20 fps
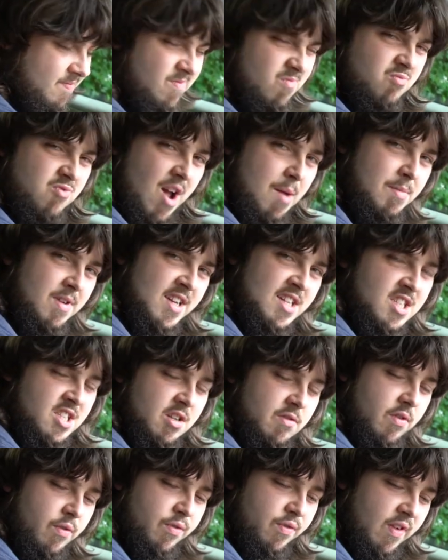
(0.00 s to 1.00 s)
reminiscent
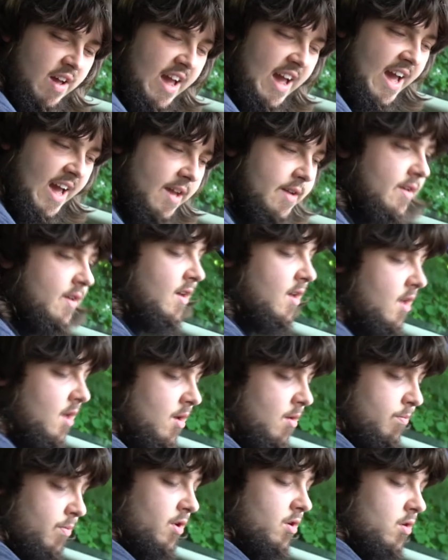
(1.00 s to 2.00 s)
of a van,
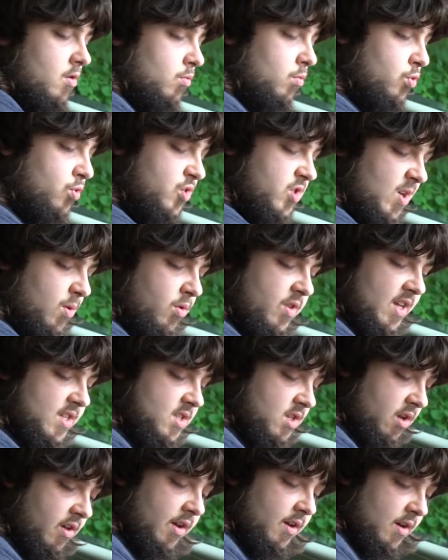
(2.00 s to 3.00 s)
but we'll see what that's
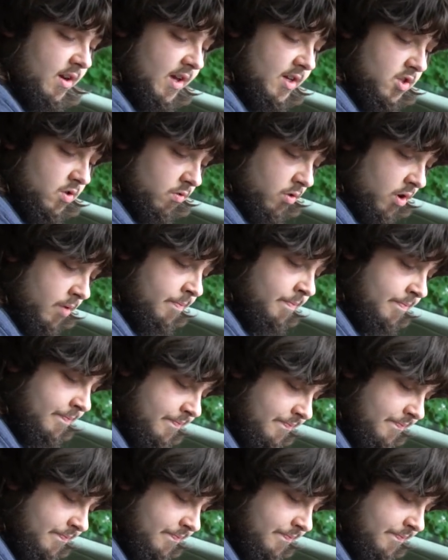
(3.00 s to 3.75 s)
like later on.